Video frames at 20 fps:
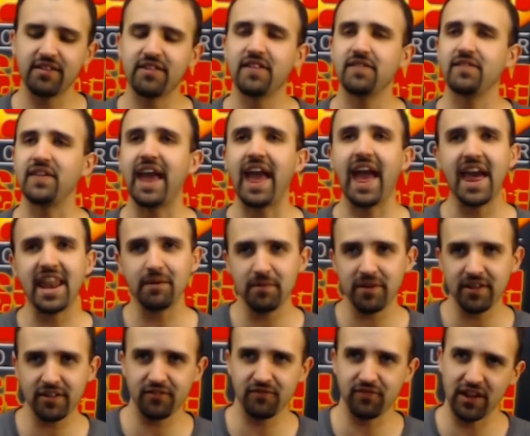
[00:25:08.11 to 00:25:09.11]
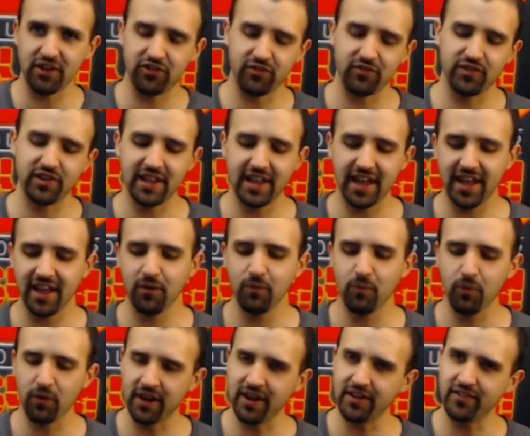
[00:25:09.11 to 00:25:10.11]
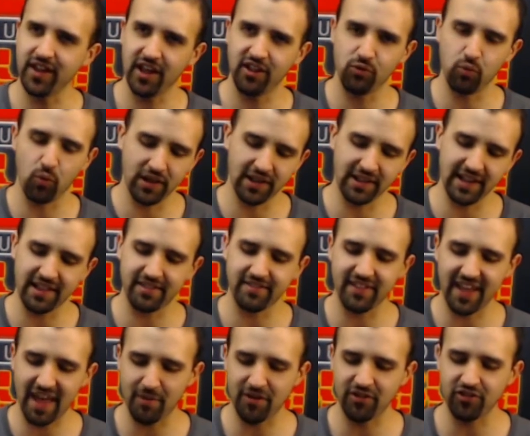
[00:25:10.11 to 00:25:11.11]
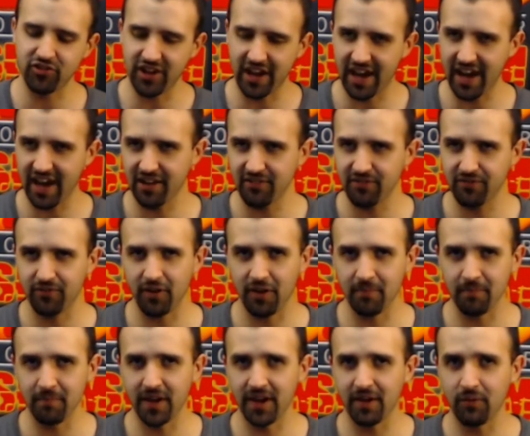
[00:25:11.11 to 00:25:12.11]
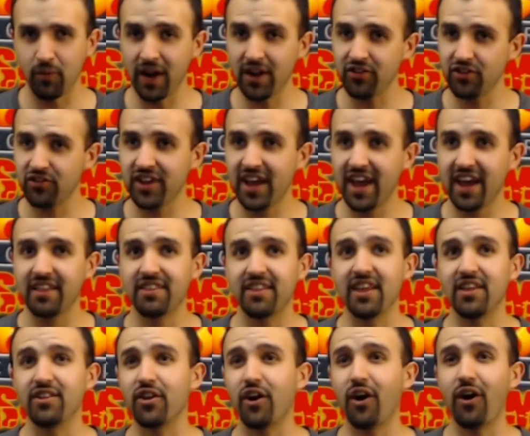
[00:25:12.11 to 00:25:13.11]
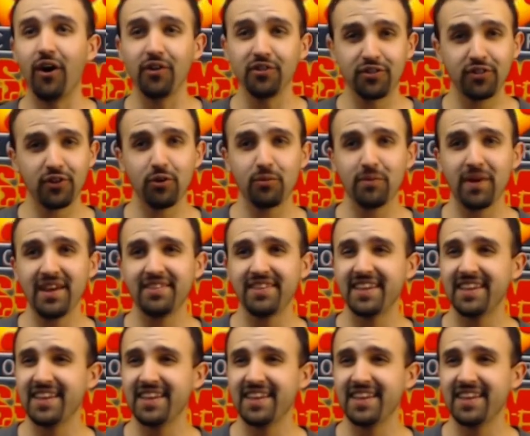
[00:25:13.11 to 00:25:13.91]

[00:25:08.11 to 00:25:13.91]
The Animus, Flesh of Clay, where he takes 1 less damage die from range attacks, is also amazing.